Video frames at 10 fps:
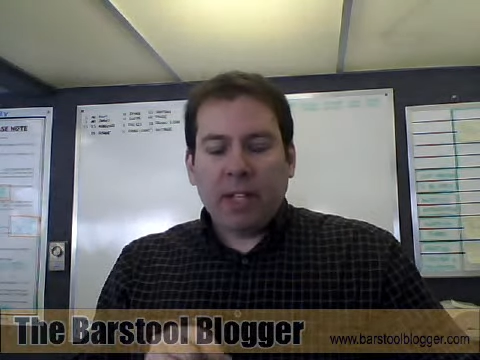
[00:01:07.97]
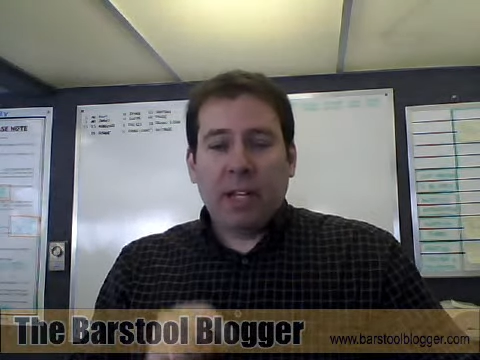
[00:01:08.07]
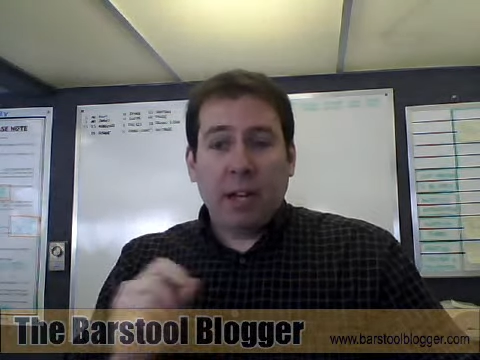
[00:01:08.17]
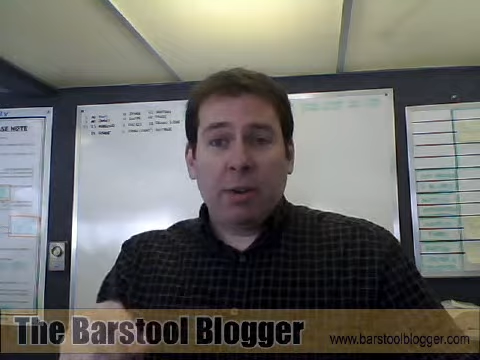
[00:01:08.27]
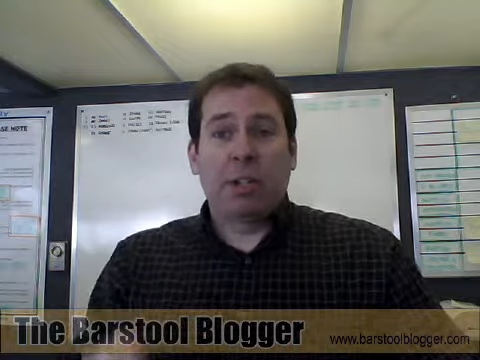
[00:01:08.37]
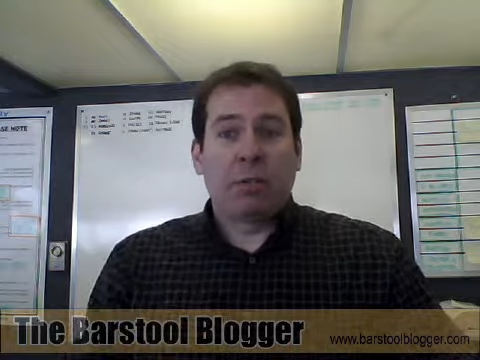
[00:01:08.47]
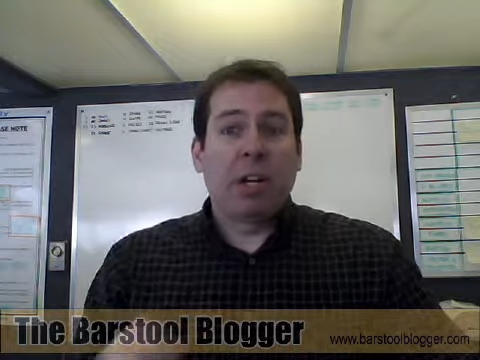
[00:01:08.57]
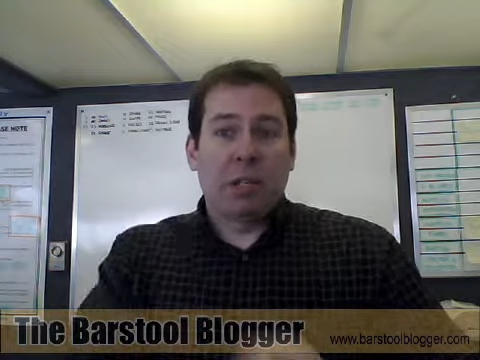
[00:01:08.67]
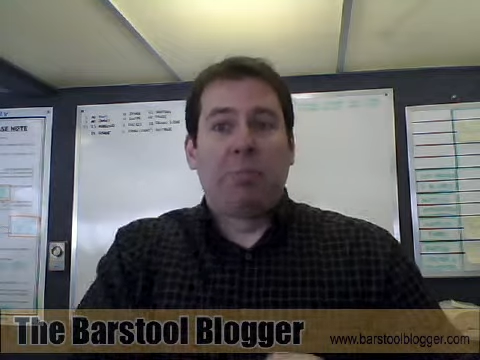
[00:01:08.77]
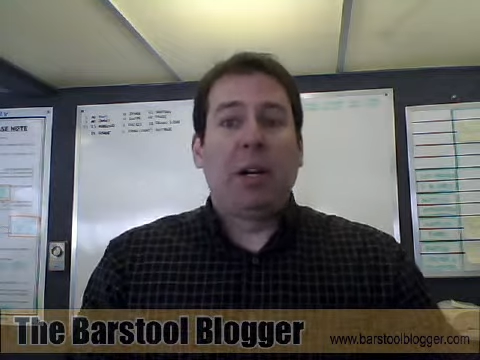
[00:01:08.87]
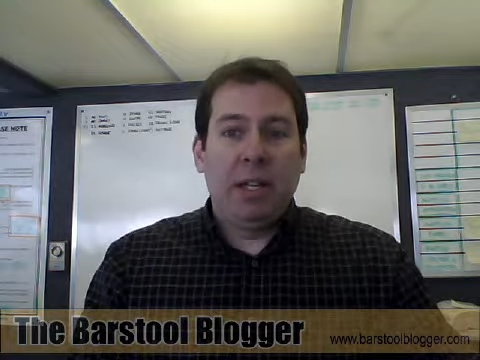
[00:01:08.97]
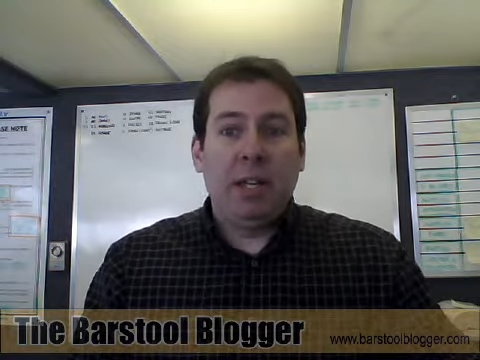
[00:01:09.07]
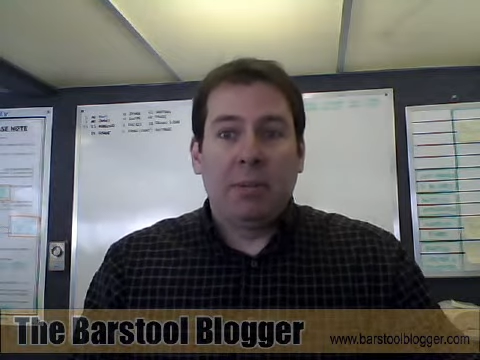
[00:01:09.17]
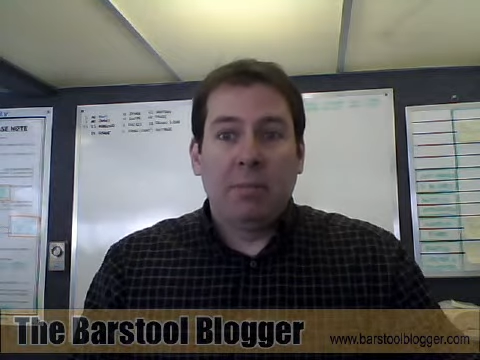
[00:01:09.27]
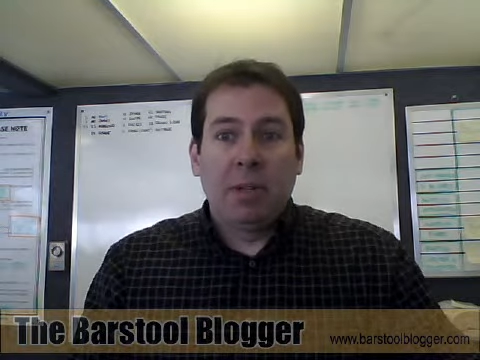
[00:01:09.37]
characterized by
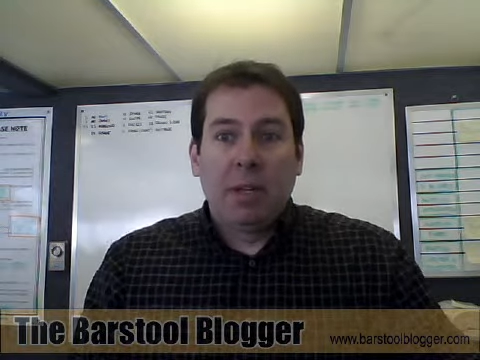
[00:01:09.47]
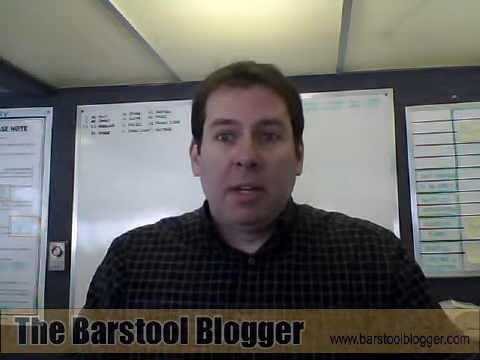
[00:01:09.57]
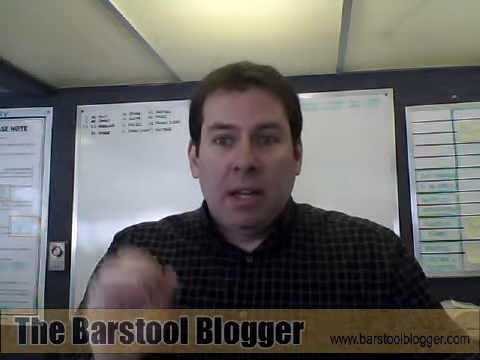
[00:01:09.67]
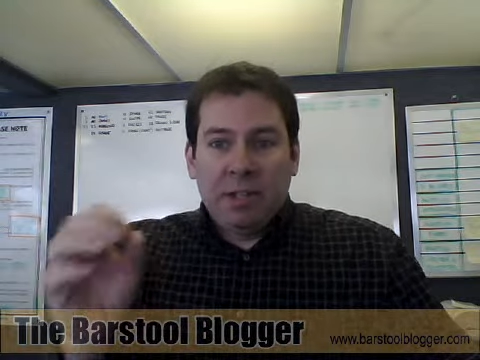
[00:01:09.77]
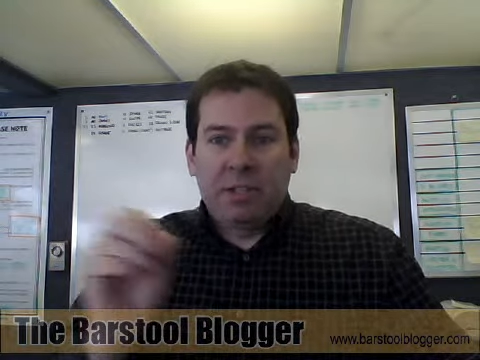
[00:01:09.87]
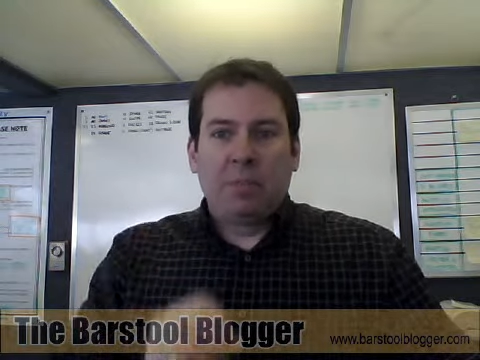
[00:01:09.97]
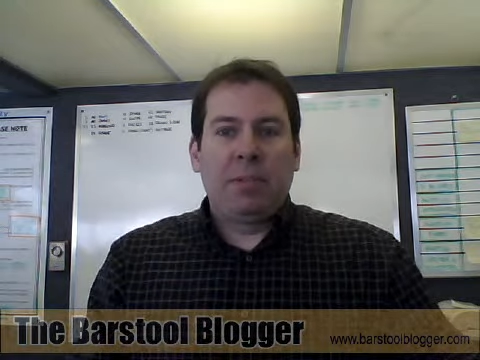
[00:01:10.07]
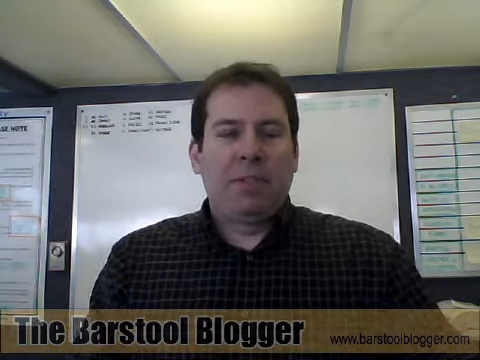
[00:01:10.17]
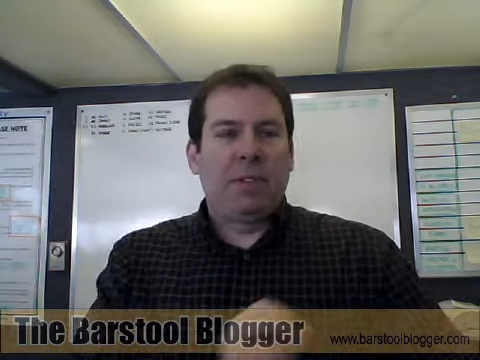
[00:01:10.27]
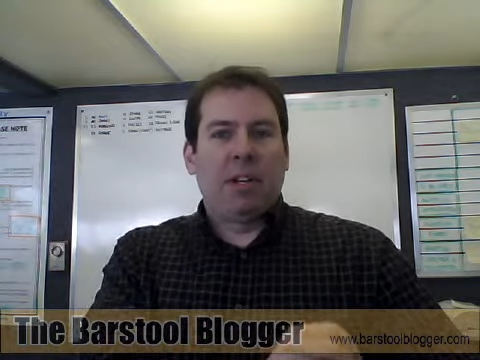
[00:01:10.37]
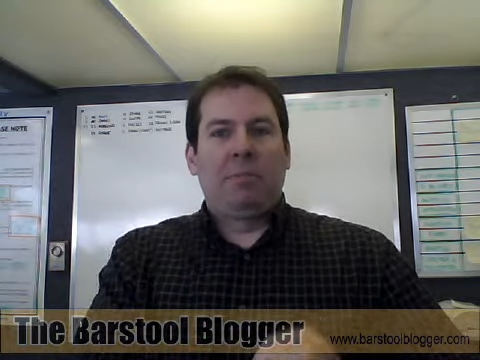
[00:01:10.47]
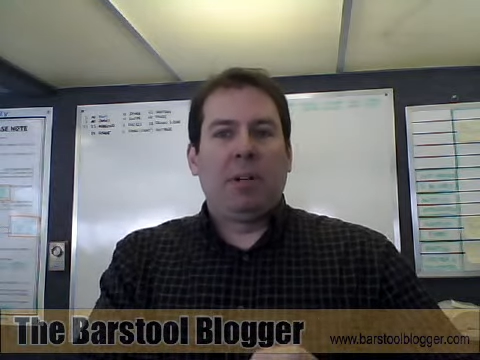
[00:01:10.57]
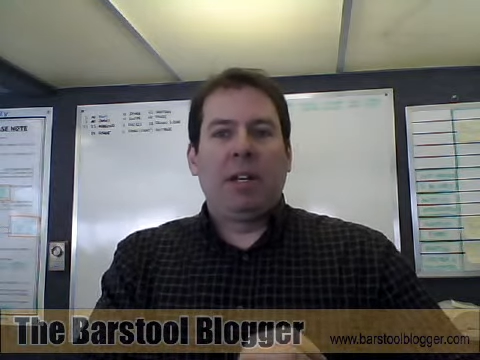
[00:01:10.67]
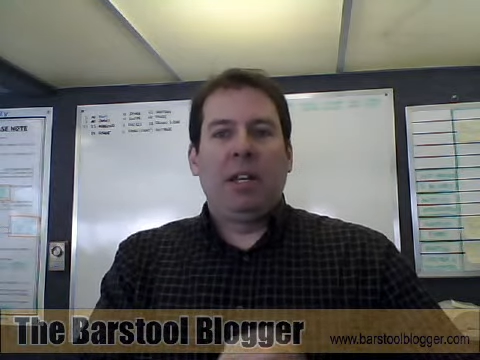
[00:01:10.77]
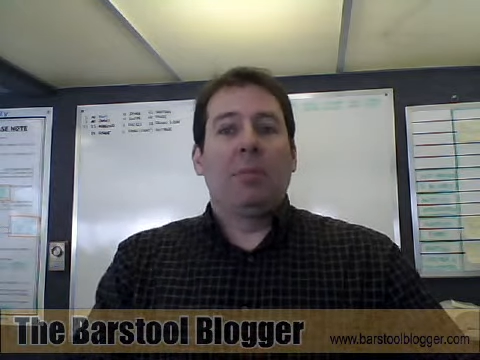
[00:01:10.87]
him and simplified
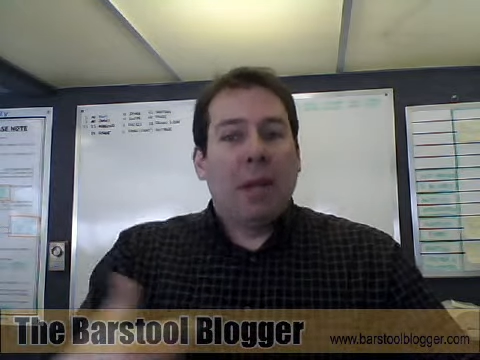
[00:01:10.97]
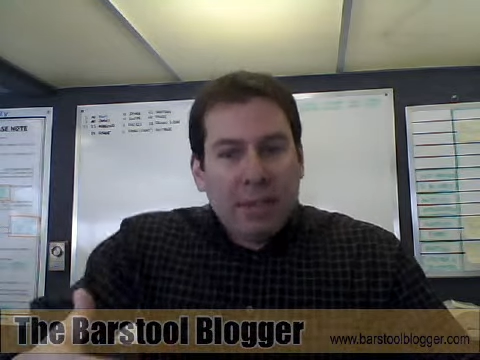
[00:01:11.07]
by him.